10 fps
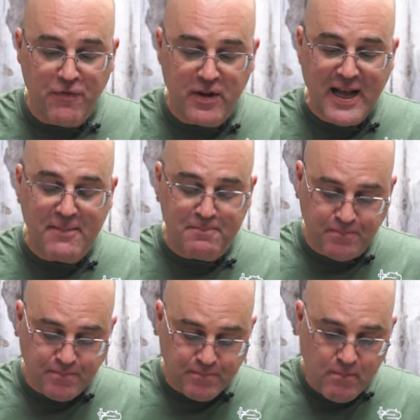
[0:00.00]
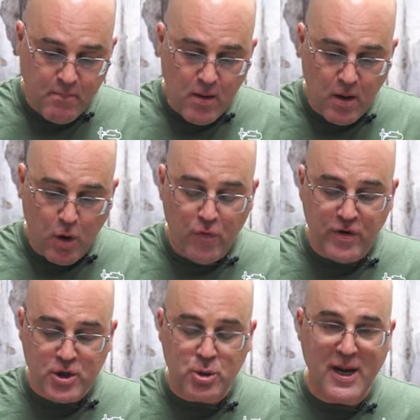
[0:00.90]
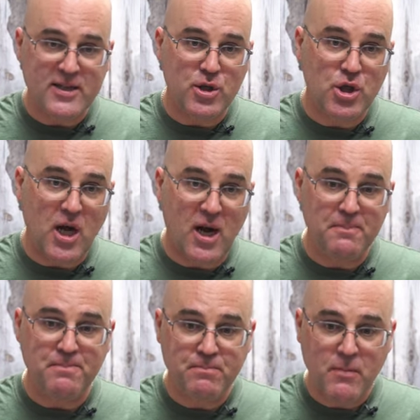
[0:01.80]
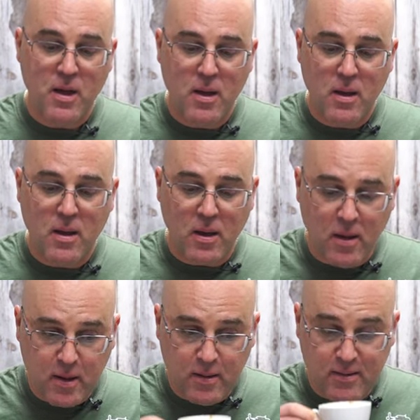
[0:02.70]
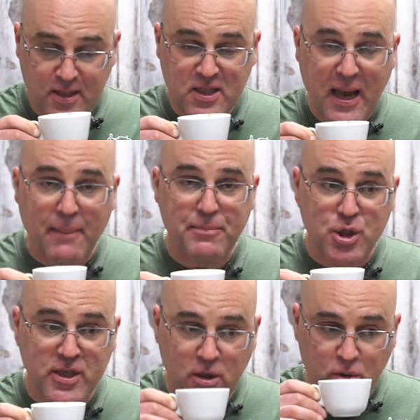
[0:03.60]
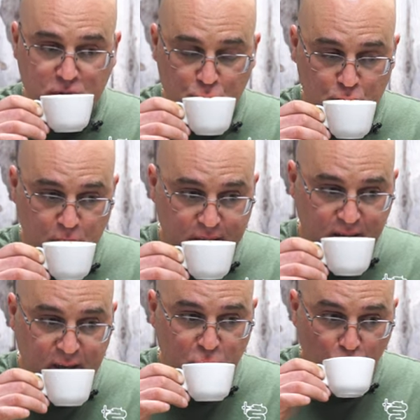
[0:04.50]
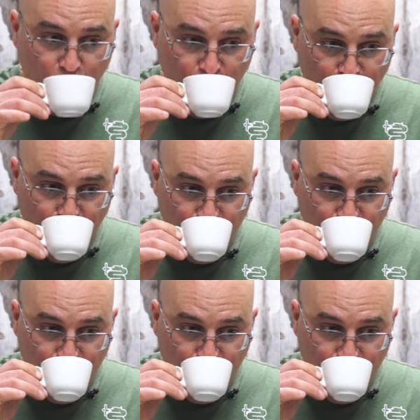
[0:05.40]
Now for that over extracted shot, uh, this cappuccino is really,